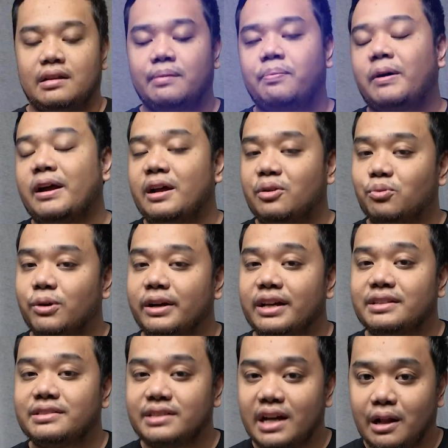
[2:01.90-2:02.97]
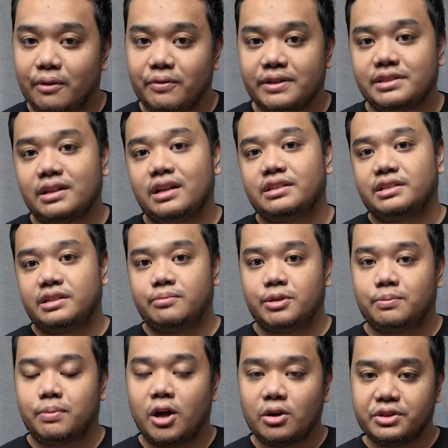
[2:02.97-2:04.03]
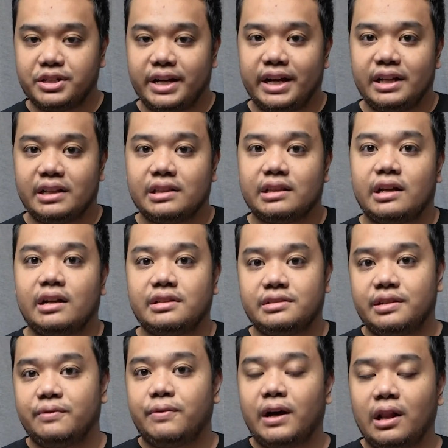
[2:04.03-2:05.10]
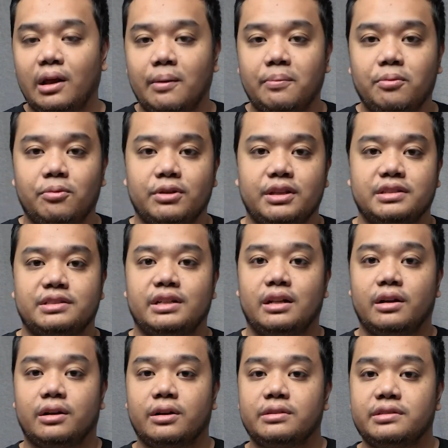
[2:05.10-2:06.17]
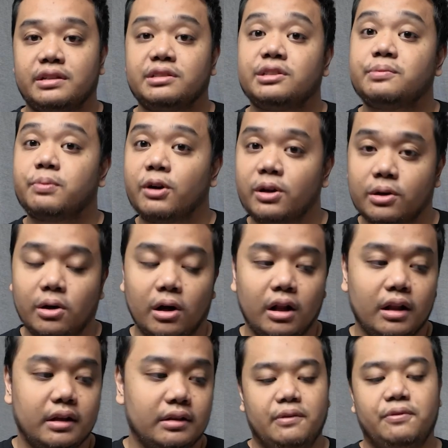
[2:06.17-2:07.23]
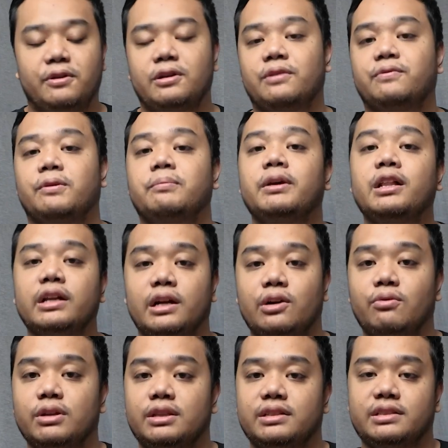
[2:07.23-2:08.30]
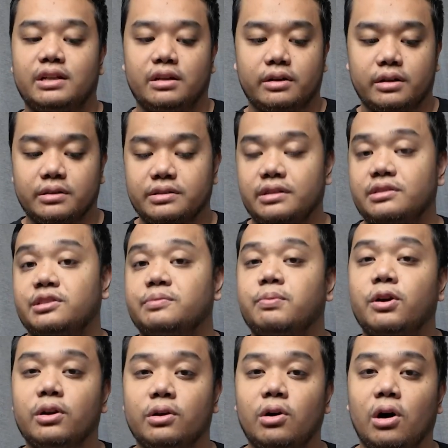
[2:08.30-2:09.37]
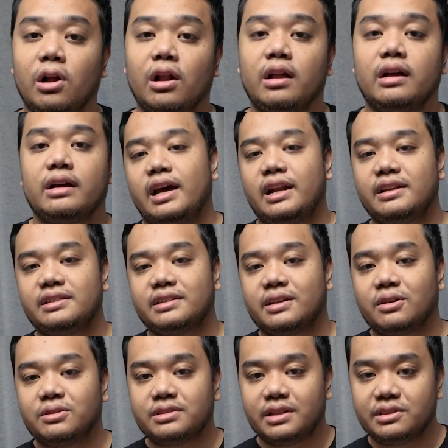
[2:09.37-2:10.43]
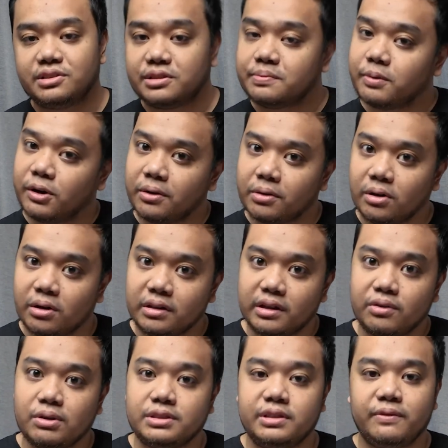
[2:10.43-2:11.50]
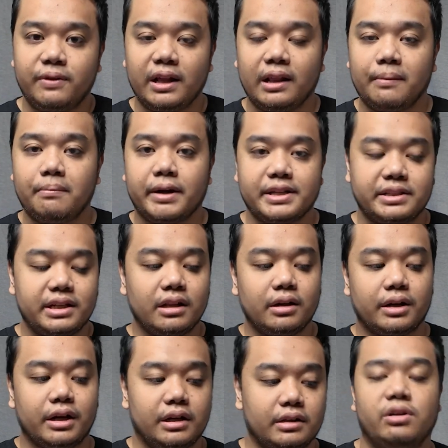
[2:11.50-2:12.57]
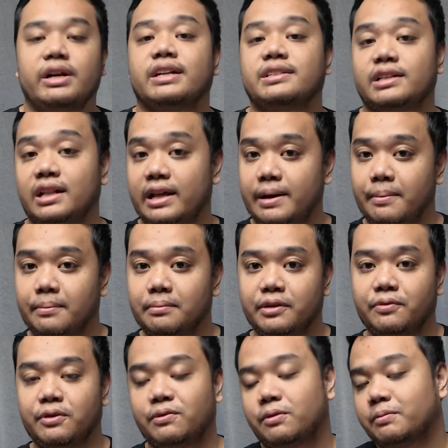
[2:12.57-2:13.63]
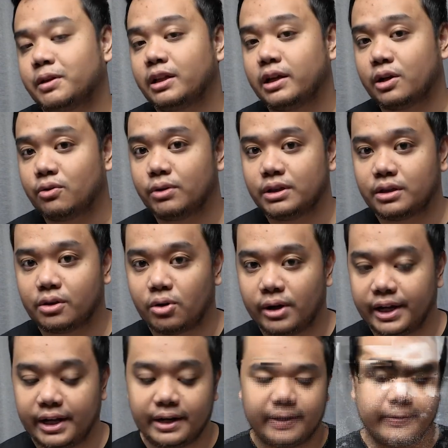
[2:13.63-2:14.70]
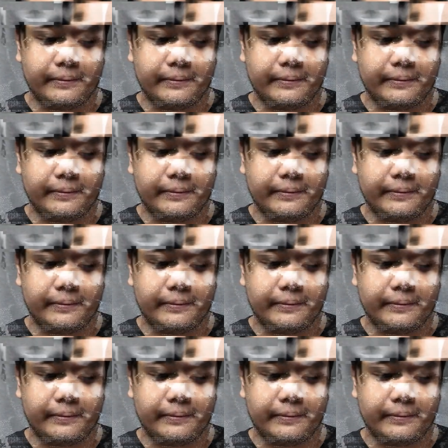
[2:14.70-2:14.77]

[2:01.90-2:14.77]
The Pi Network itself is a legitimate blockchain that is developed with the Stellar Consensus Protocol. If you're not familiar with the Stellar Consensus Protocol, it is a consensus protocol that was developed by Stellar, or XLM, if you're familiar with the coin.